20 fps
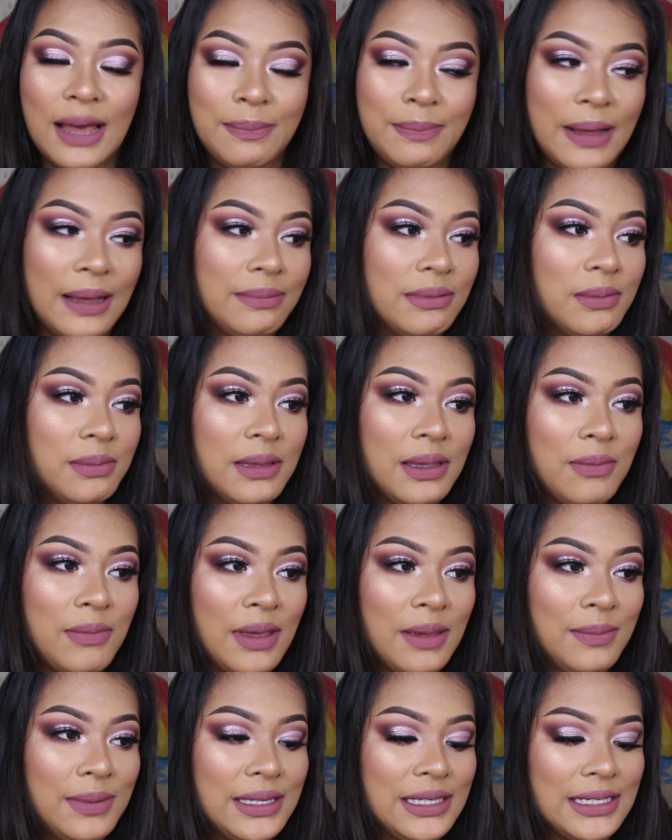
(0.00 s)
Probably
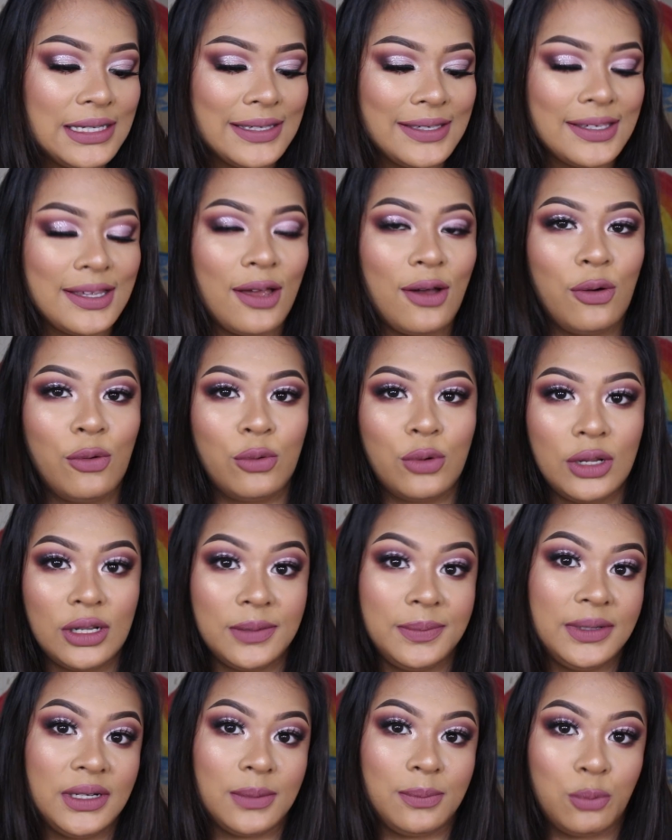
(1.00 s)
maybe just a little
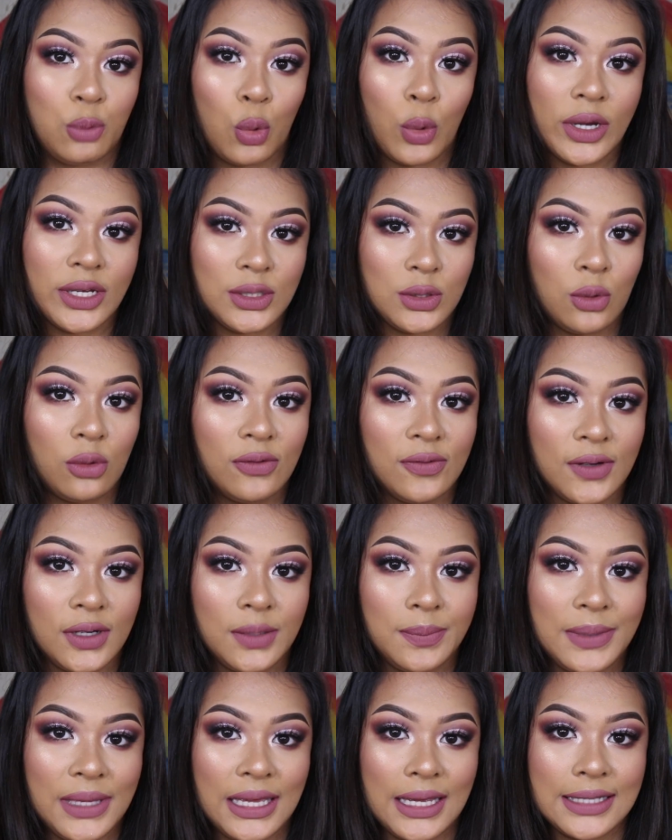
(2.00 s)
bit of
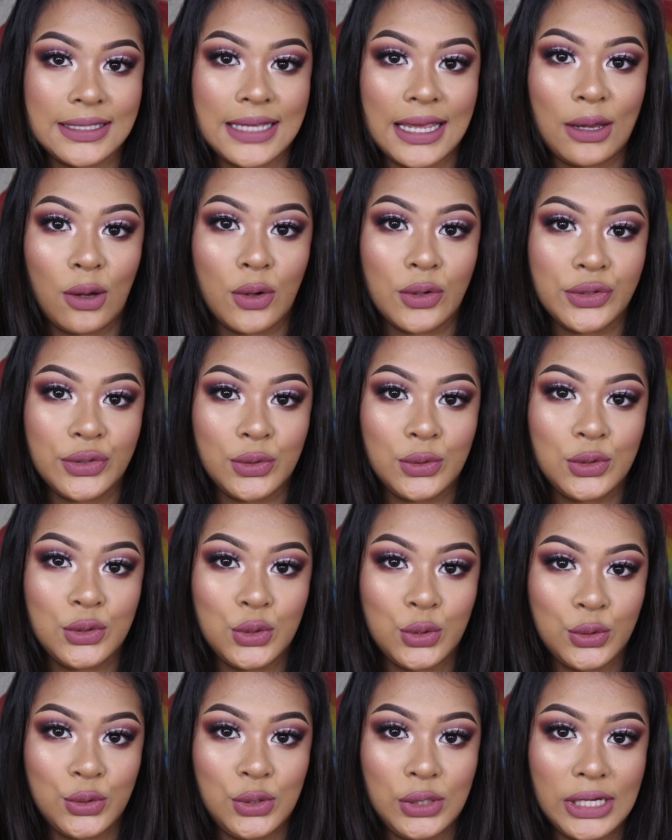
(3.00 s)
voiceover, because I also
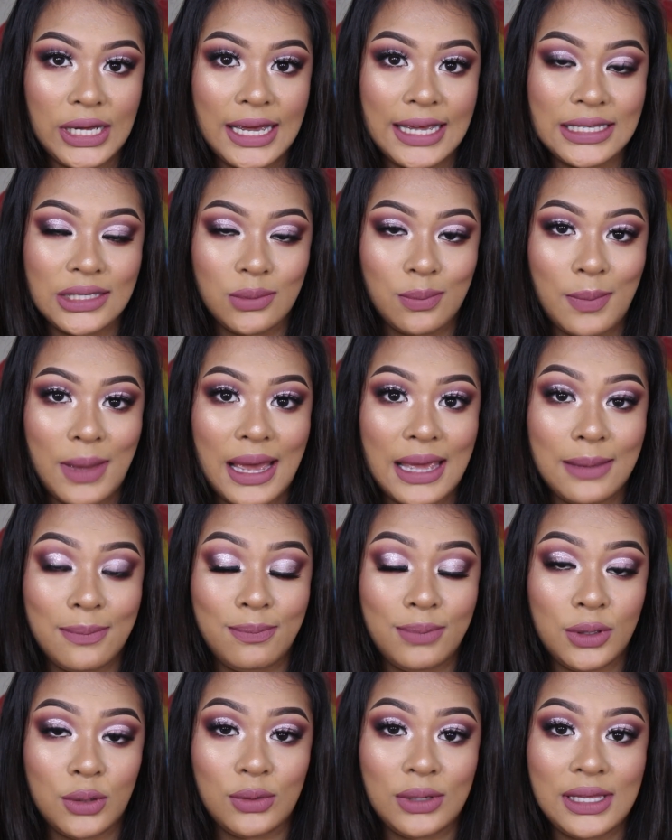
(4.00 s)
show you guys my
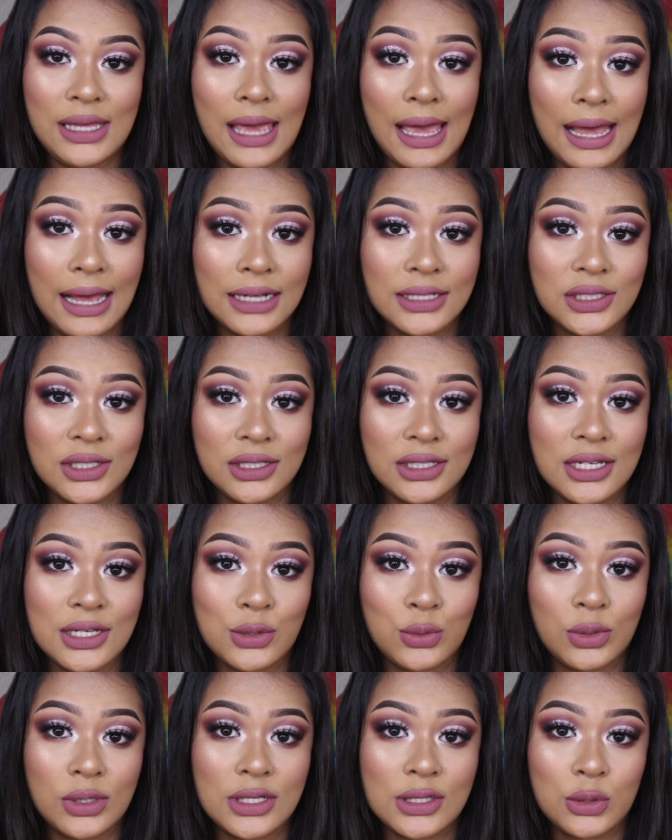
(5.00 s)
beauty hacks on
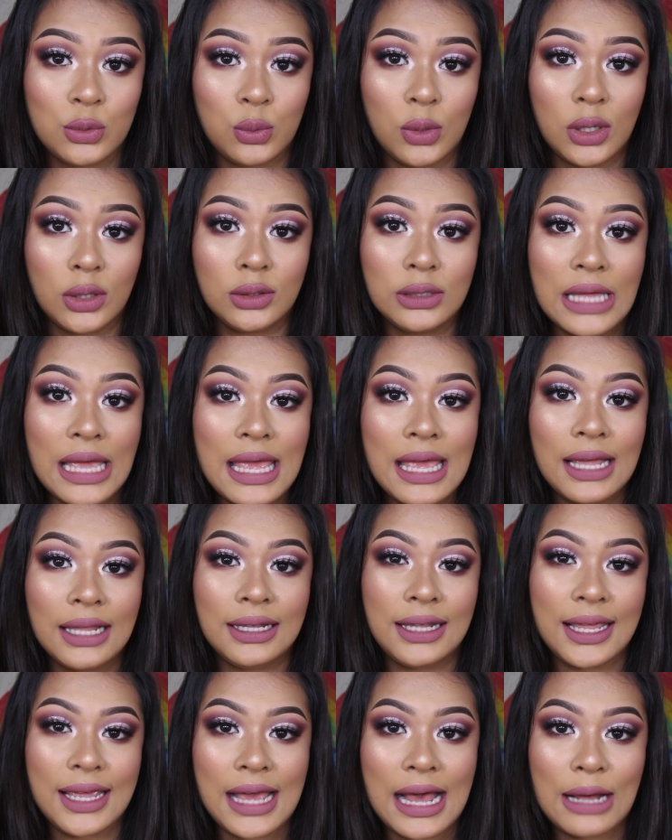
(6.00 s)
this one as well,
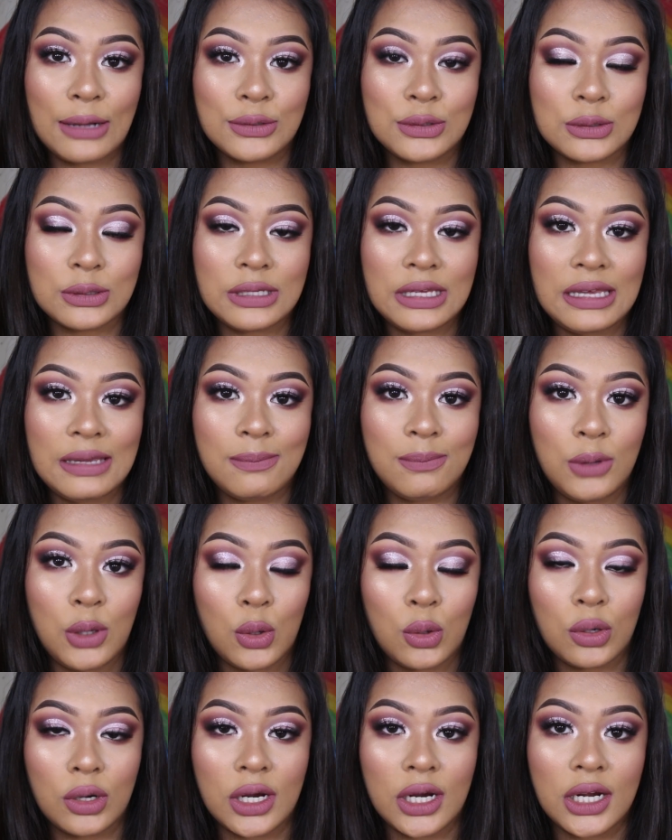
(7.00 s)
like how to keep
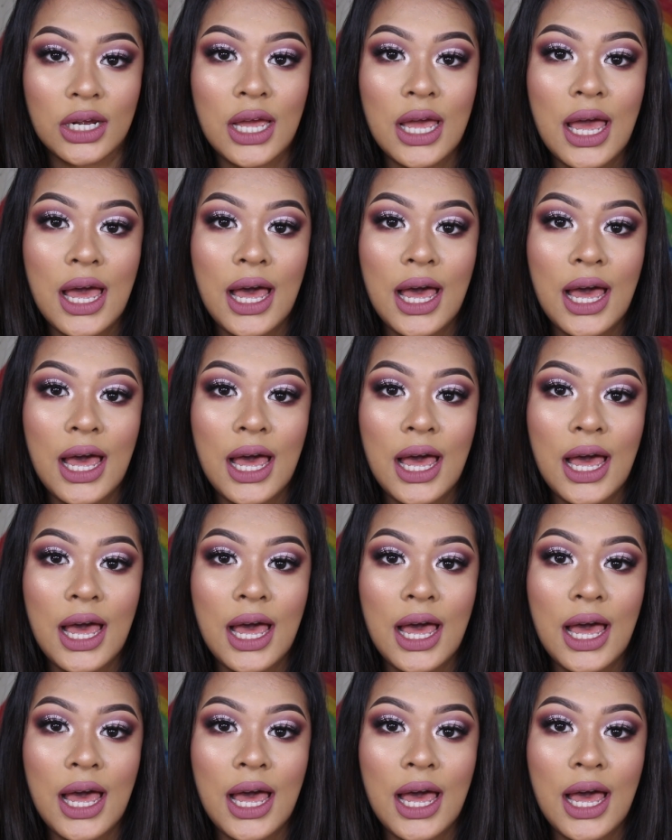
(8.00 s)
your